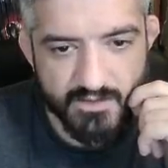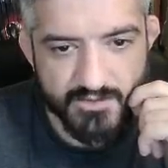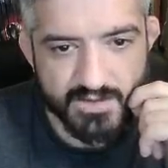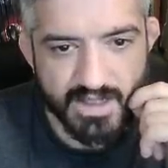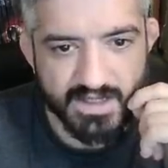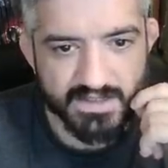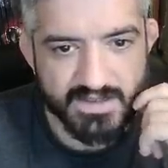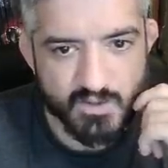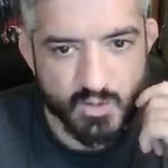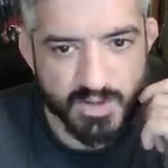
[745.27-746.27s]
feel like
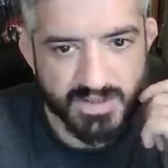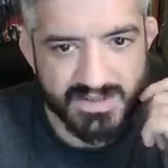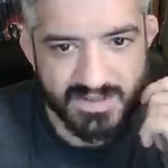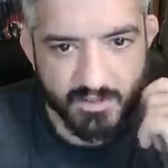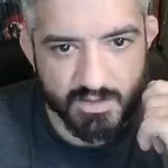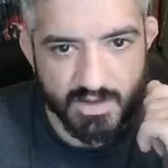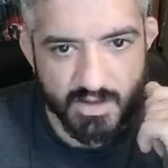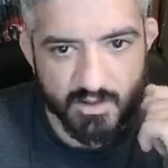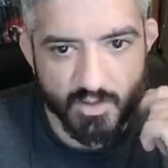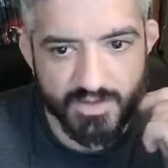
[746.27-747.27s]
it's pretty
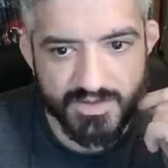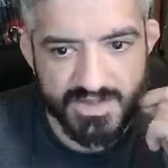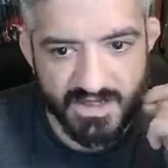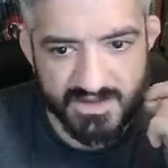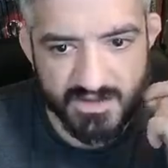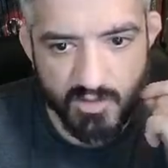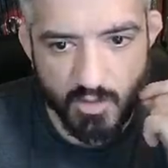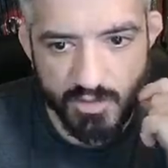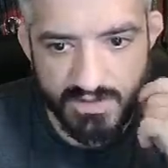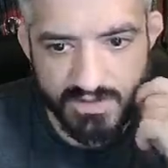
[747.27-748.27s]
similar with just an
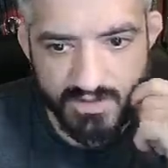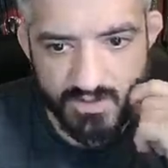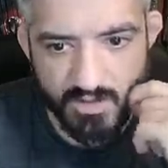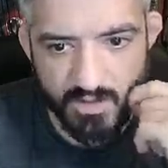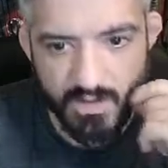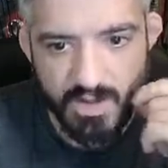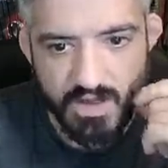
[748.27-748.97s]
obelisk, you know